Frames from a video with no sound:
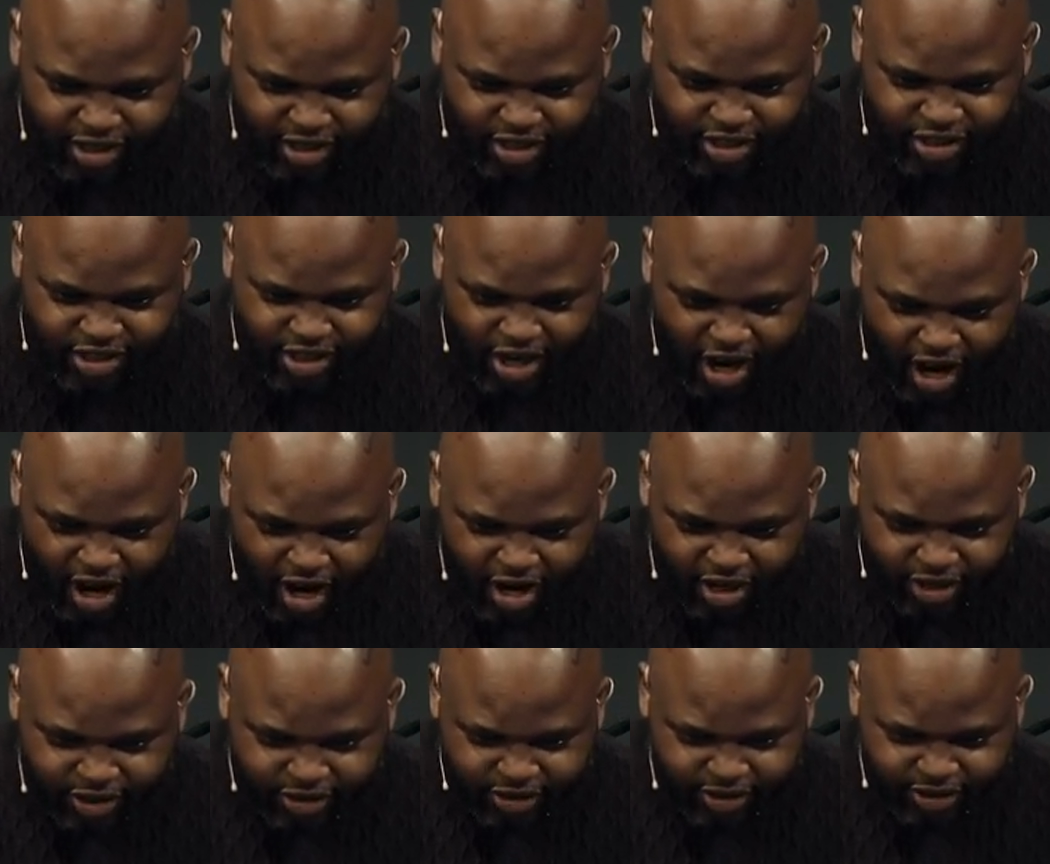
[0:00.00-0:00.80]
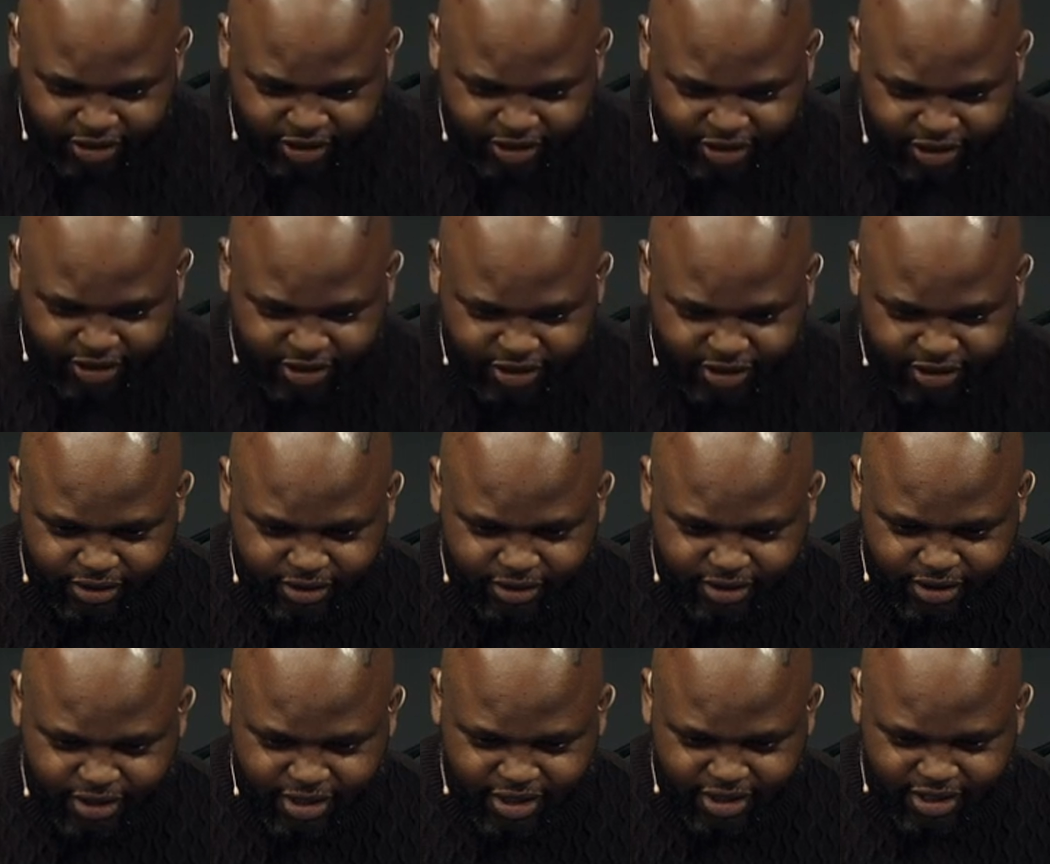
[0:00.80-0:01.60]
yearns?
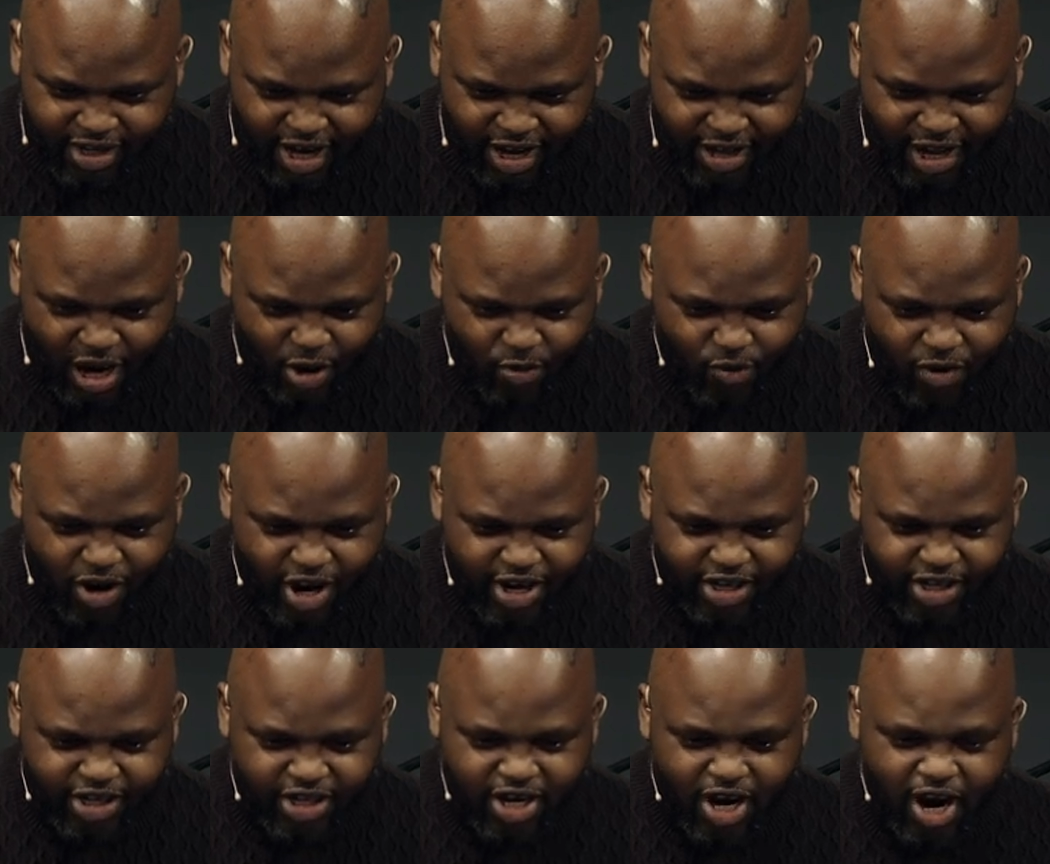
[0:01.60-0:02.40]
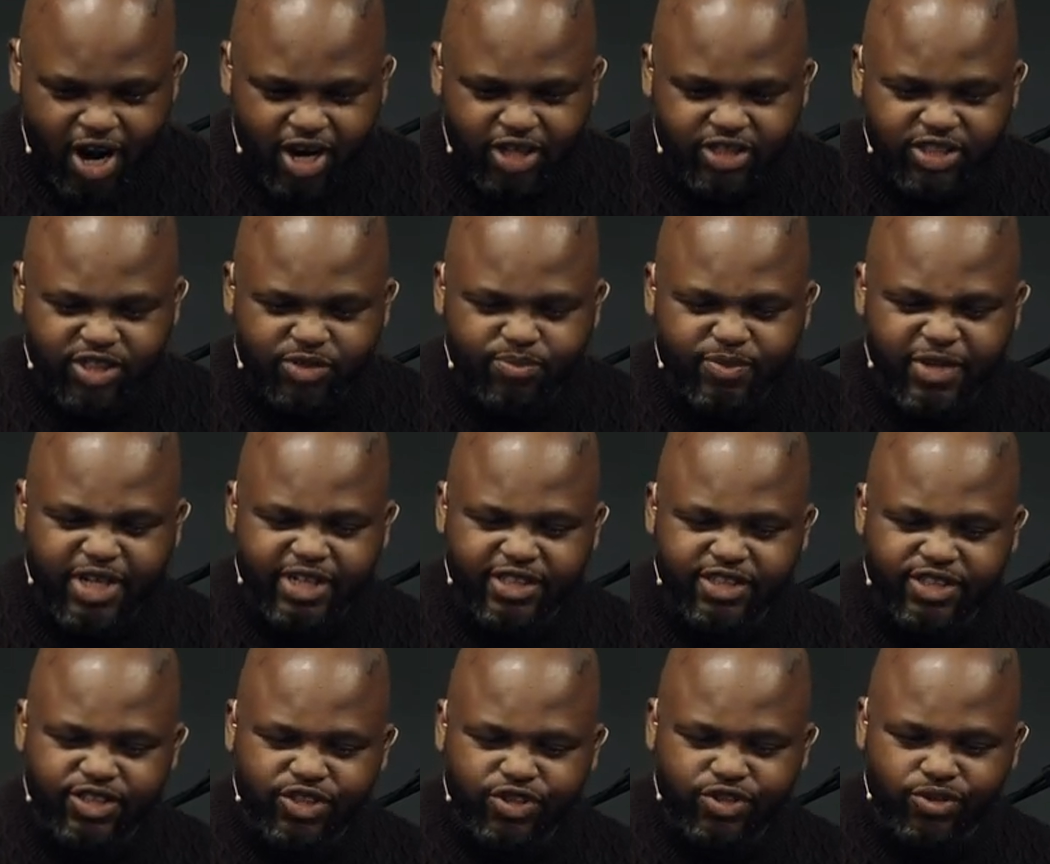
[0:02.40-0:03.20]
Now, that word yearns
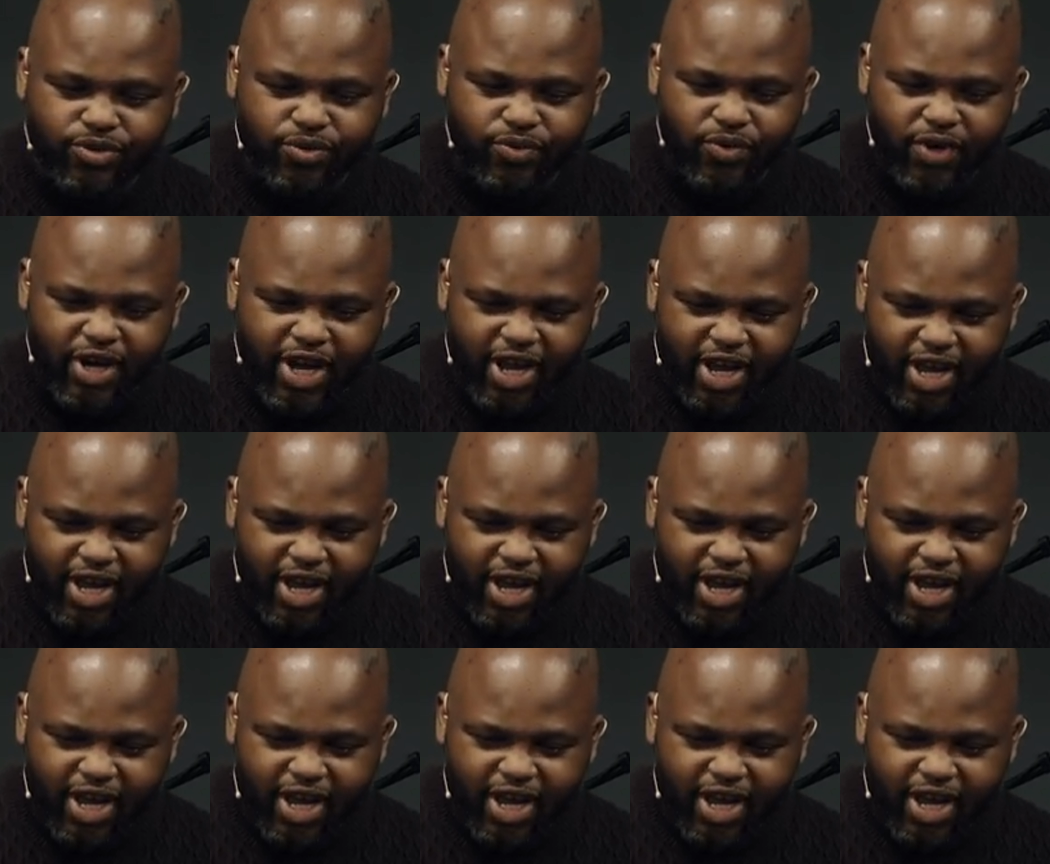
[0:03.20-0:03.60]
means to